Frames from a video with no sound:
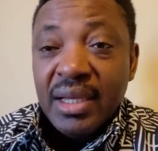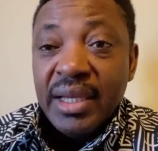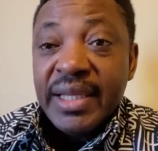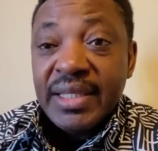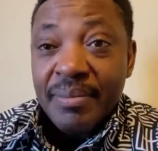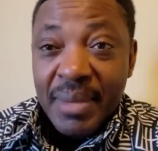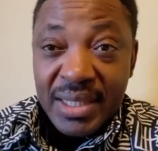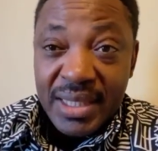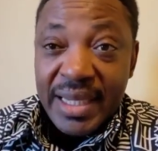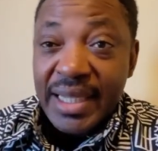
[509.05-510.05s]
is a
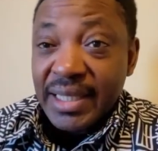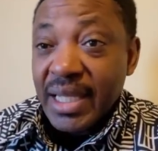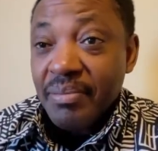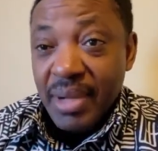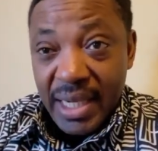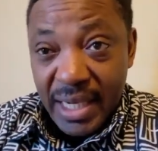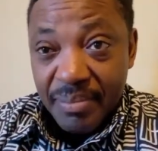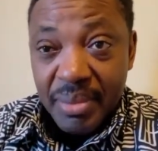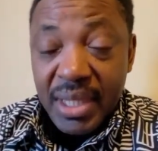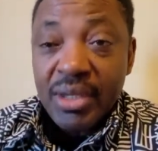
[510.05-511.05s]
mantle that I take my hand and
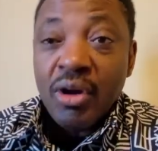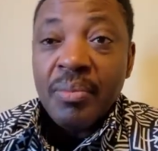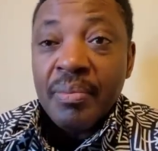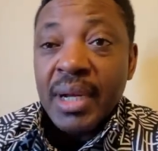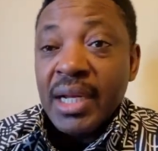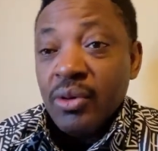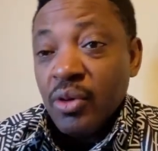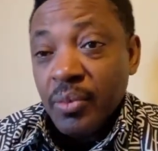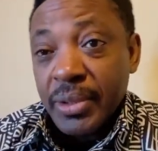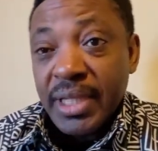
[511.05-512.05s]
pick it up and I will
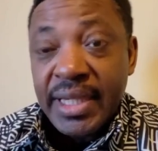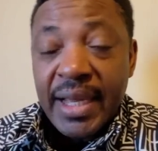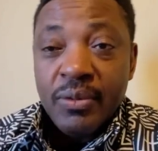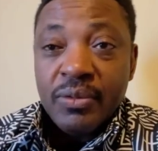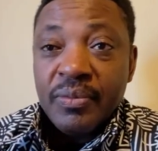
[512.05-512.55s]
not put it down.